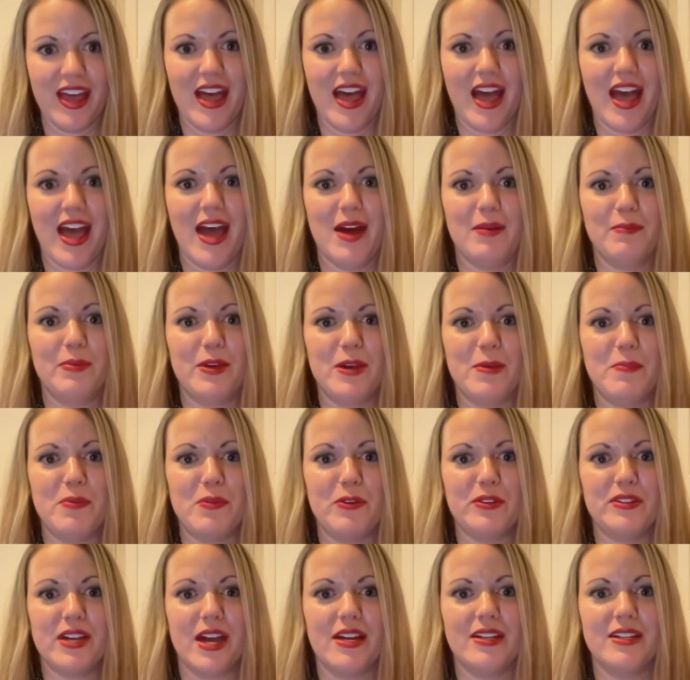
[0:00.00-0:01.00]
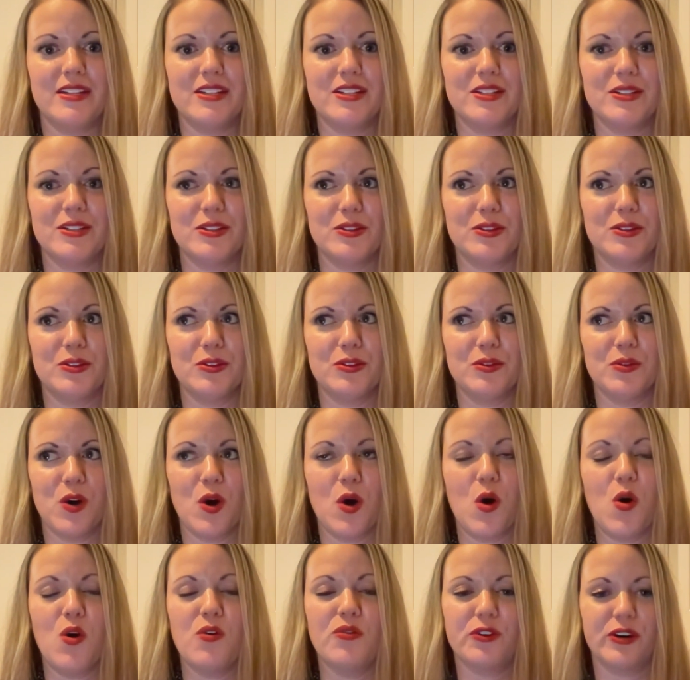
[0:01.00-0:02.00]
Mm. And people tend to
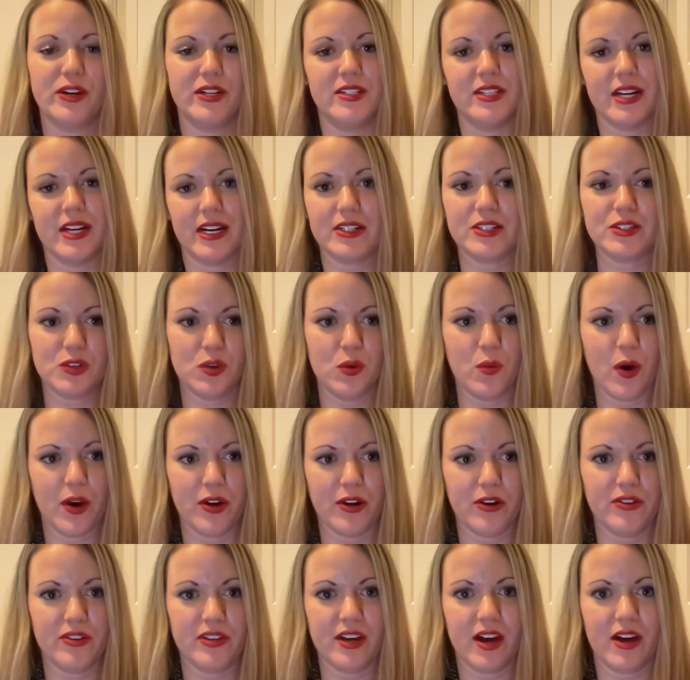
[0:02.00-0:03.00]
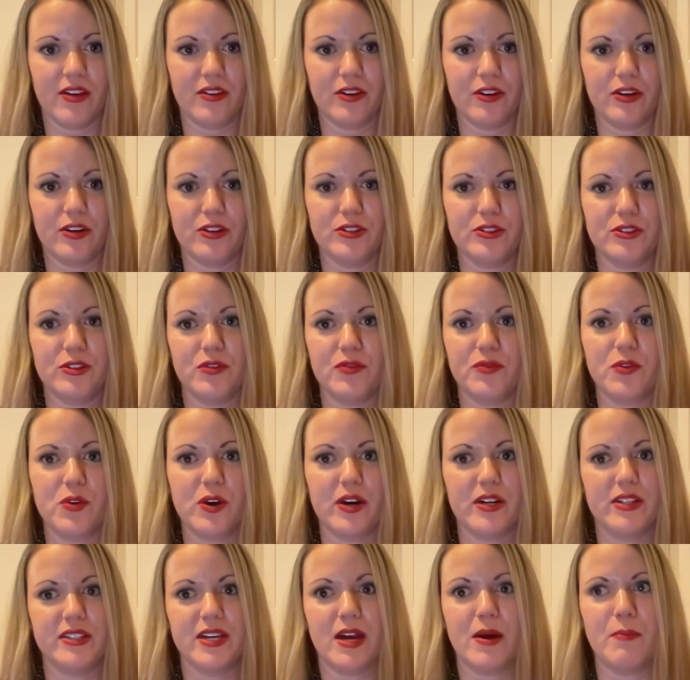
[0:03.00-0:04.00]
over index to one or the other. So,
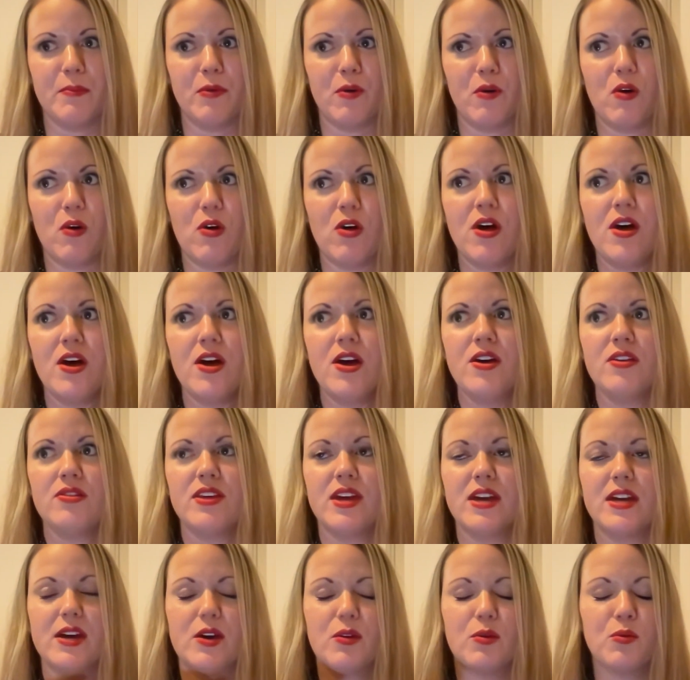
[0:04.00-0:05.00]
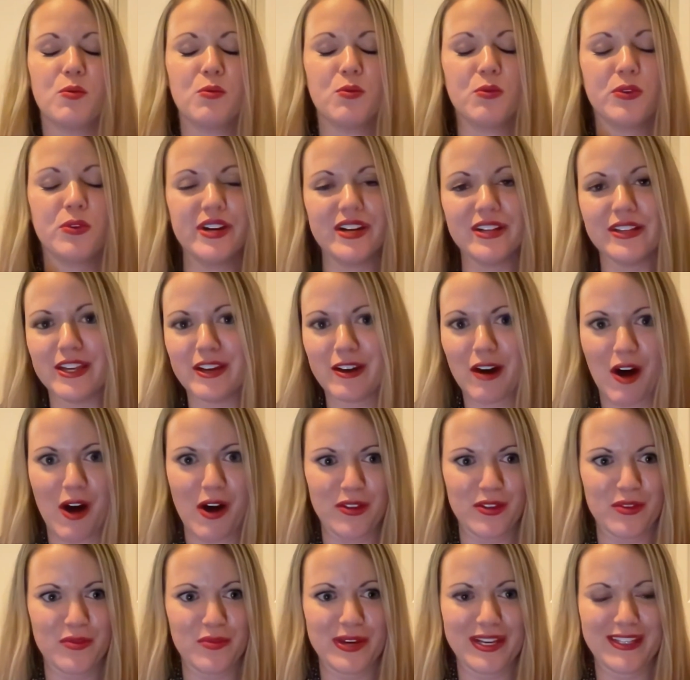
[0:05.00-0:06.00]
for example, they get really
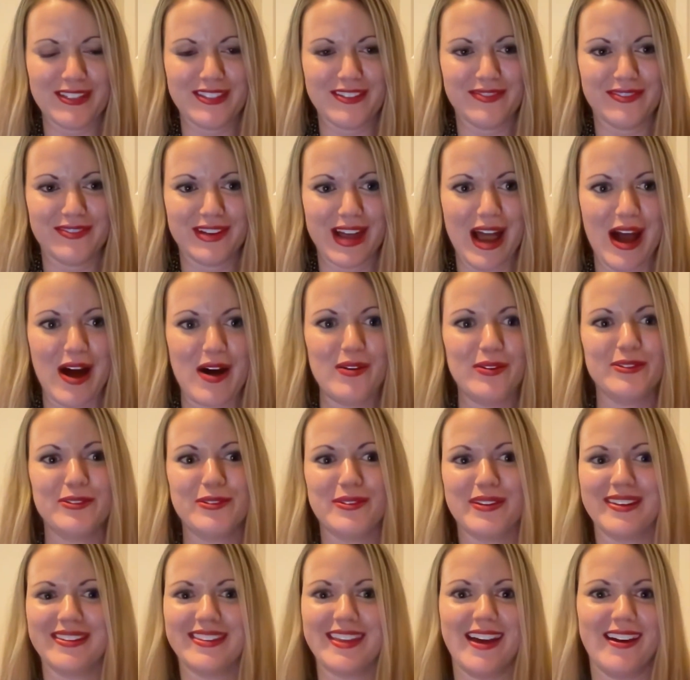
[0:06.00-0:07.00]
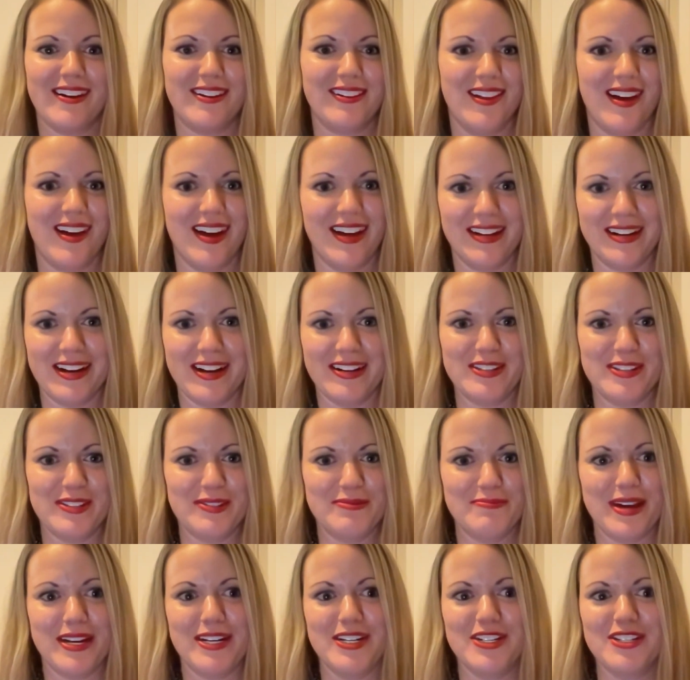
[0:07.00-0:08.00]
caught in the weeds of now. So, like that client I
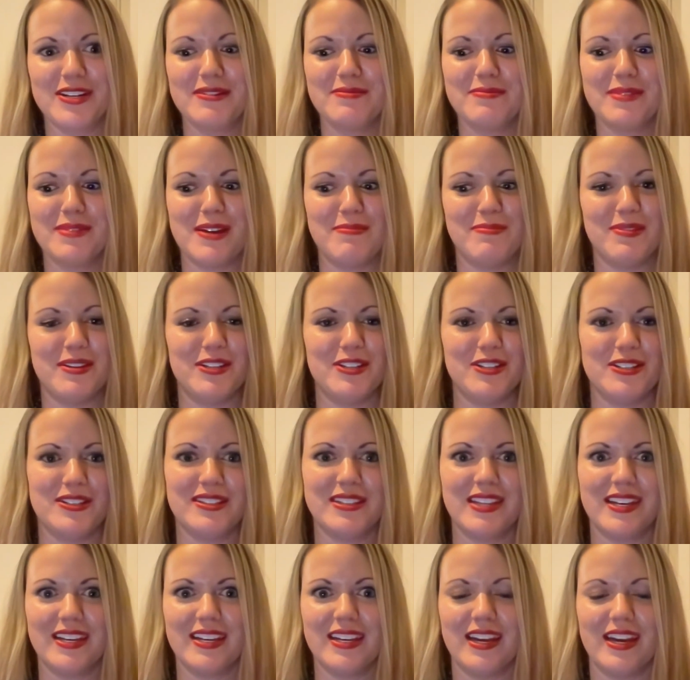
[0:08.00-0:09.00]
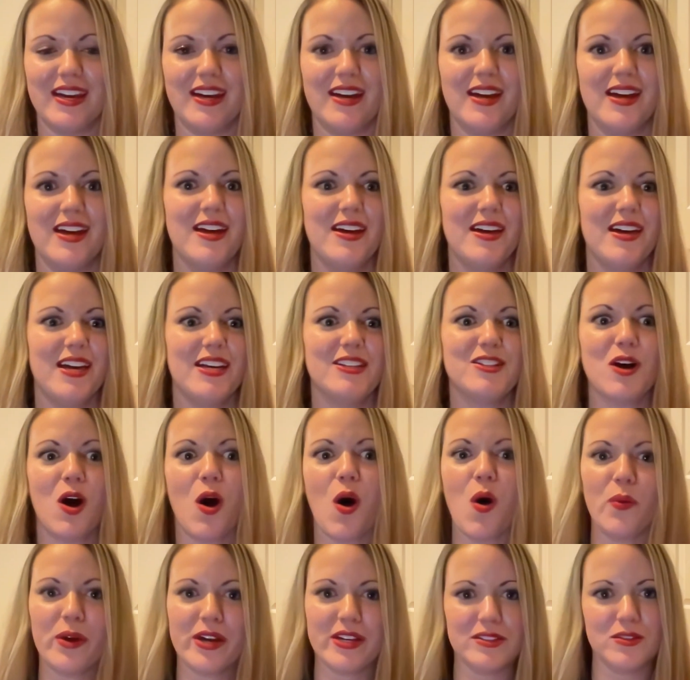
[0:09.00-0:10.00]
just mentioned, maybe just thinking it's
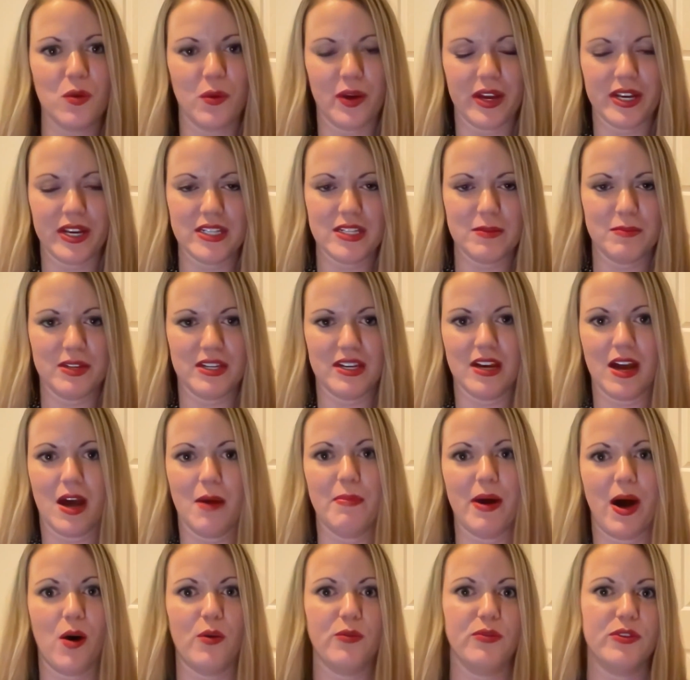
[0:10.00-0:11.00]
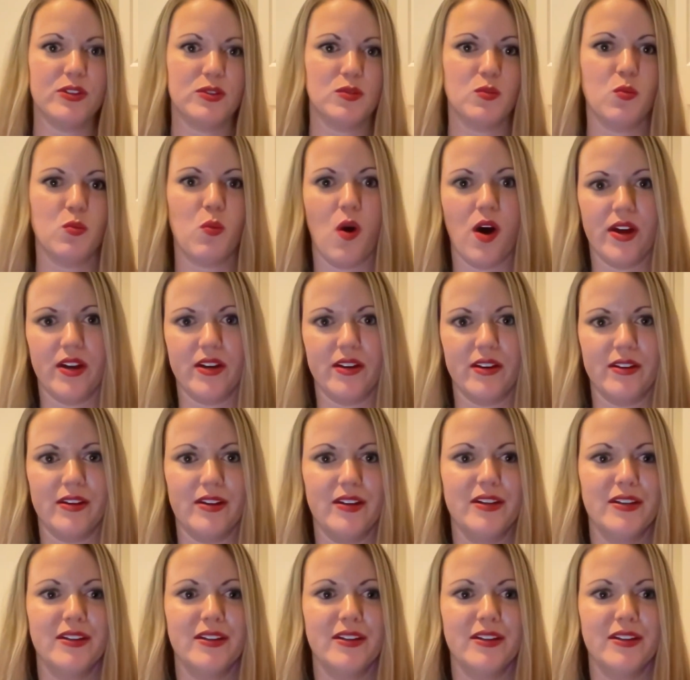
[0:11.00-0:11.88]
always going to be about this one,